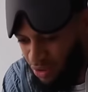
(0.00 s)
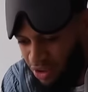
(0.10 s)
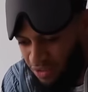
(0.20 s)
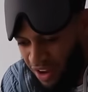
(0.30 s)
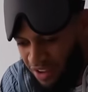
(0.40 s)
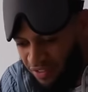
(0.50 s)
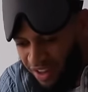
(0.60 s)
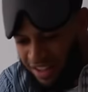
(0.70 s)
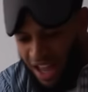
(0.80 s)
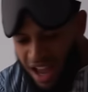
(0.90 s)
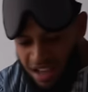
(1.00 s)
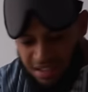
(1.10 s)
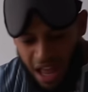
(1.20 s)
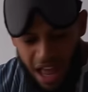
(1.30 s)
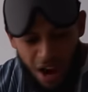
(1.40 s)
if Allah
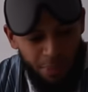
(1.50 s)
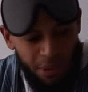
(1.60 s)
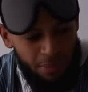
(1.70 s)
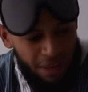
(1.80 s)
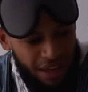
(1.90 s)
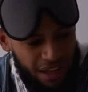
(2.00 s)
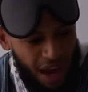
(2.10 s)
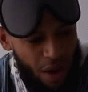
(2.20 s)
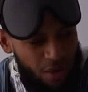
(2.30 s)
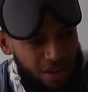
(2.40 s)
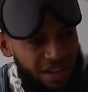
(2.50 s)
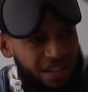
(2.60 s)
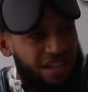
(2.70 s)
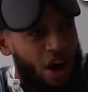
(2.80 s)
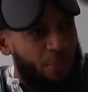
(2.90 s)
is not helping me, how
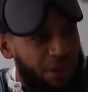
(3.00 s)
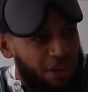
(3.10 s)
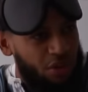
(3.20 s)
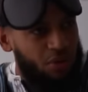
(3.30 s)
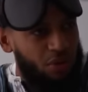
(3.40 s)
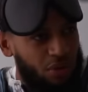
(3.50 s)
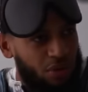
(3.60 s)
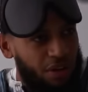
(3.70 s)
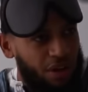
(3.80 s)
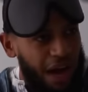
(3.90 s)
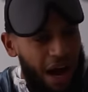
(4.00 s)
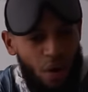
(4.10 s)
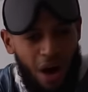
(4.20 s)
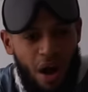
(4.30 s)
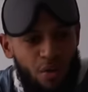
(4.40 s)
he's helping you?
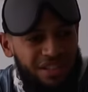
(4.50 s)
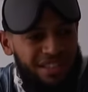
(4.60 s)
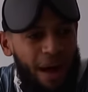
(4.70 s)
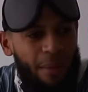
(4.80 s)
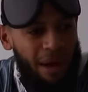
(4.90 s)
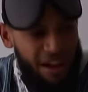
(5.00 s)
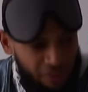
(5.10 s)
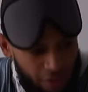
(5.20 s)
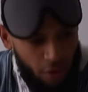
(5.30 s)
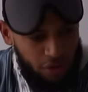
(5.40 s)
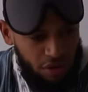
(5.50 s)
How is that my fault?